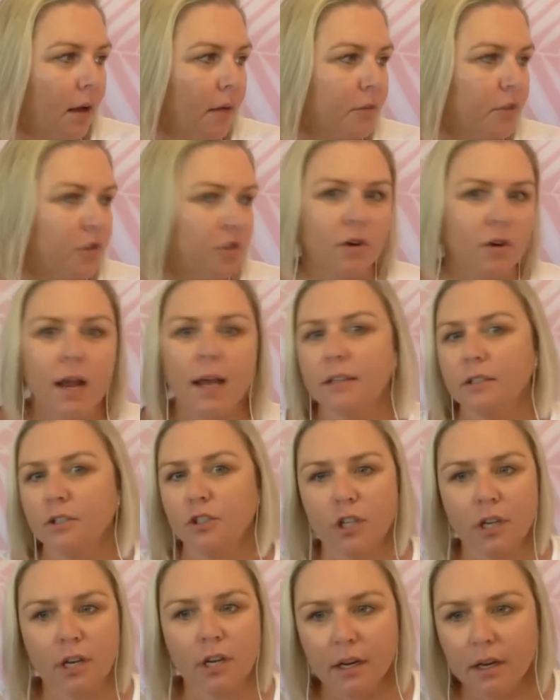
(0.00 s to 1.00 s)

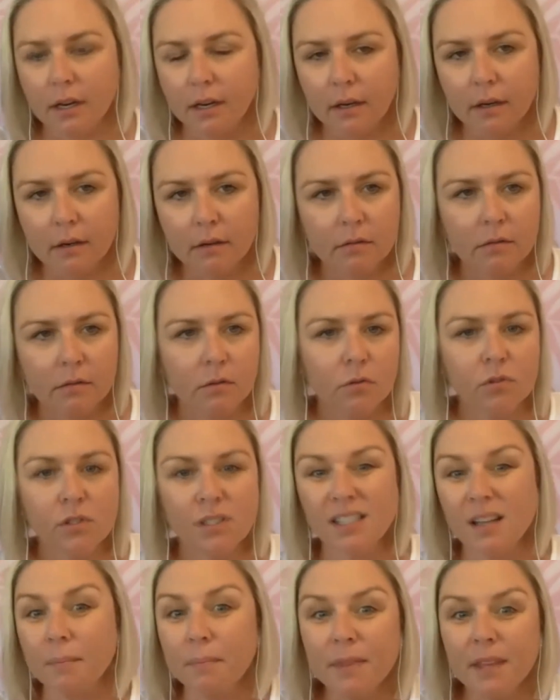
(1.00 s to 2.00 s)
strategy or
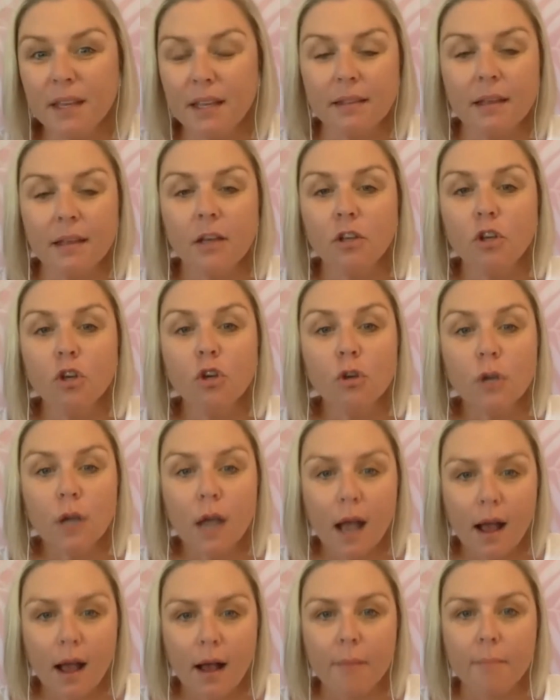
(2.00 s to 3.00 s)
something that you
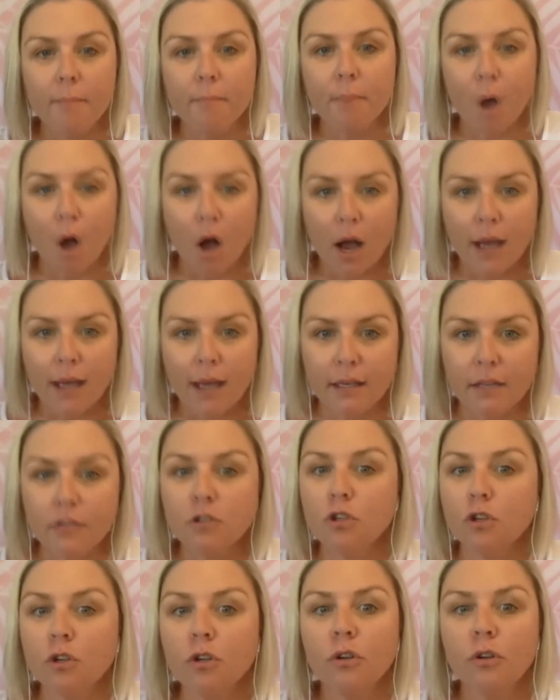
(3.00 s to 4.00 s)
can't buy
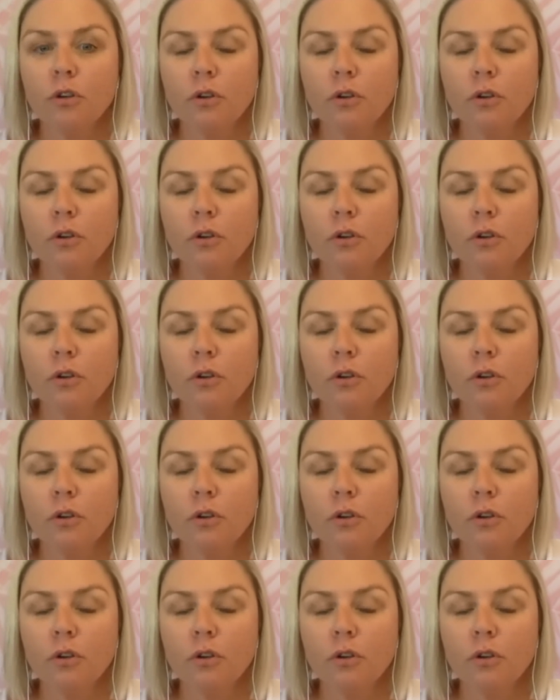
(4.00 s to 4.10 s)
into,